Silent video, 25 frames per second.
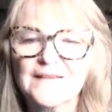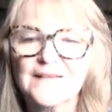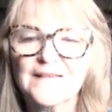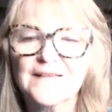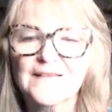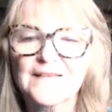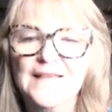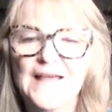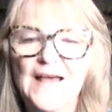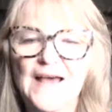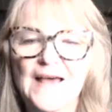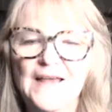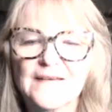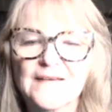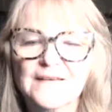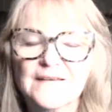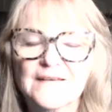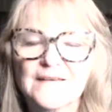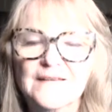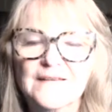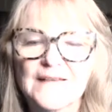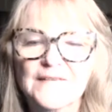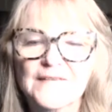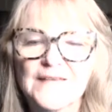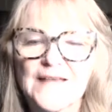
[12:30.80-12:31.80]
that
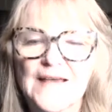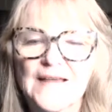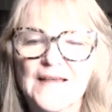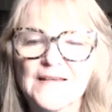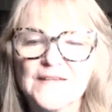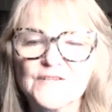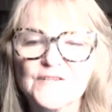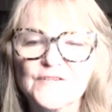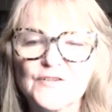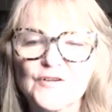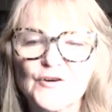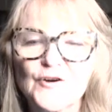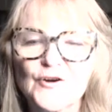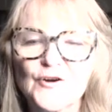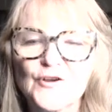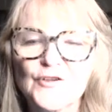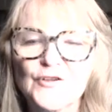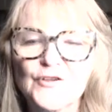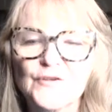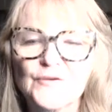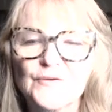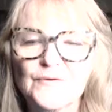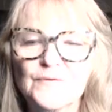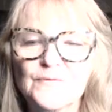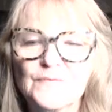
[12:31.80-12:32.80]
has hurt
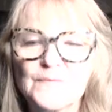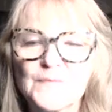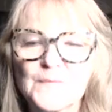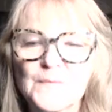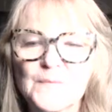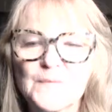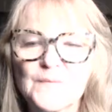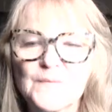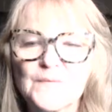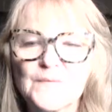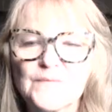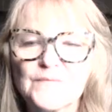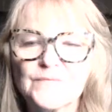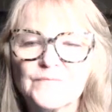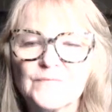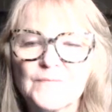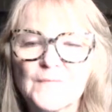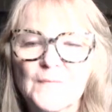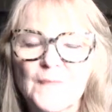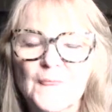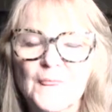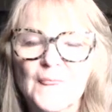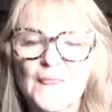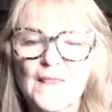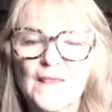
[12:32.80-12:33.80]
you.
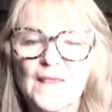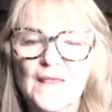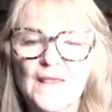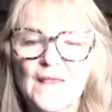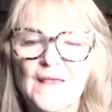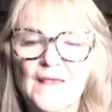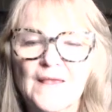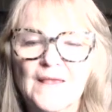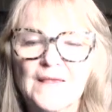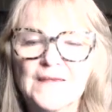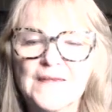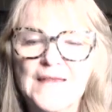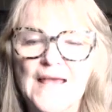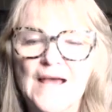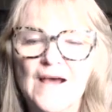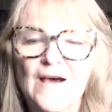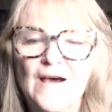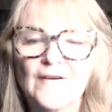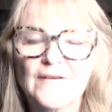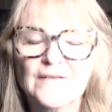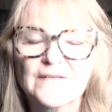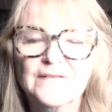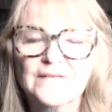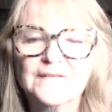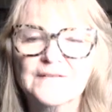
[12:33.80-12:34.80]

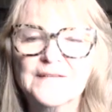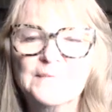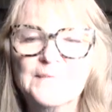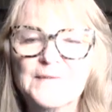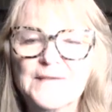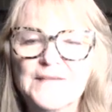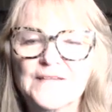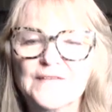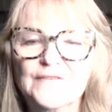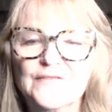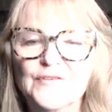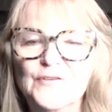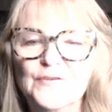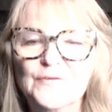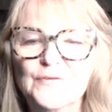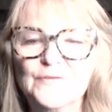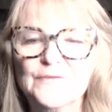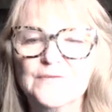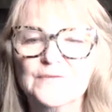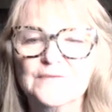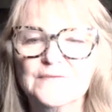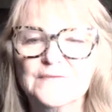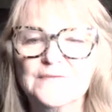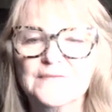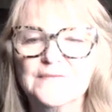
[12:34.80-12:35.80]
Now, let me give
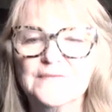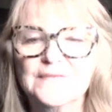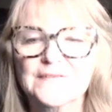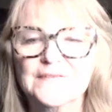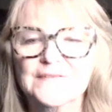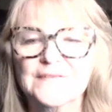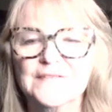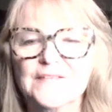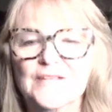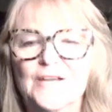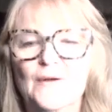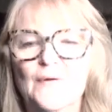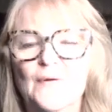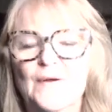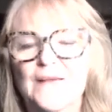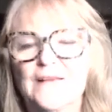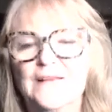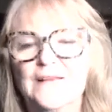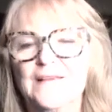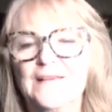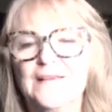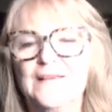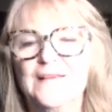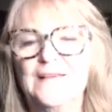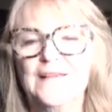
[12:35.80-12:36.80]
you,
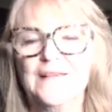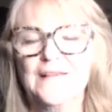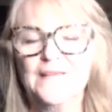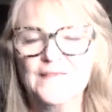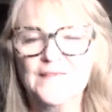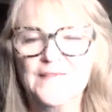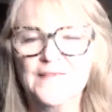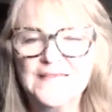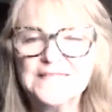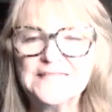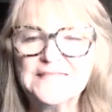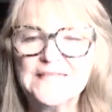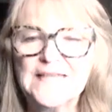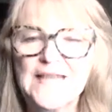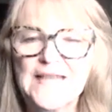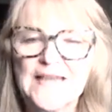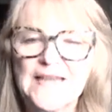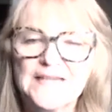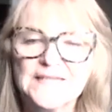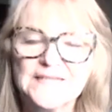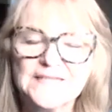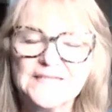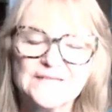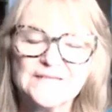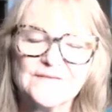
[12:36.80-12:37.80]
in this
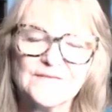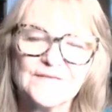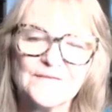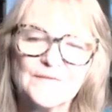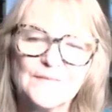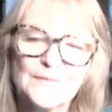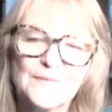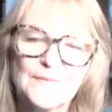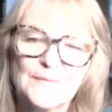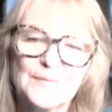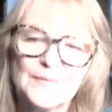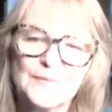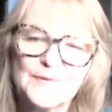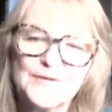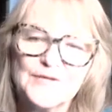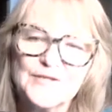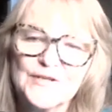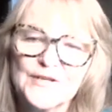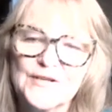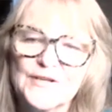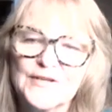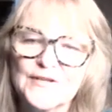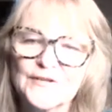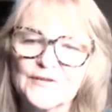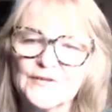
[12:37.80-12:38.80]
case,
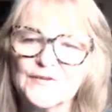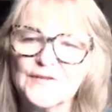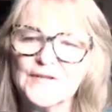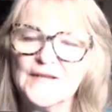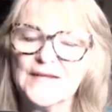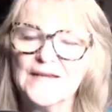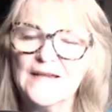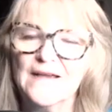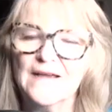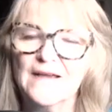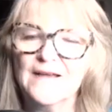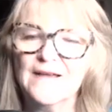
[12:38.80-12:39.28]
particularly,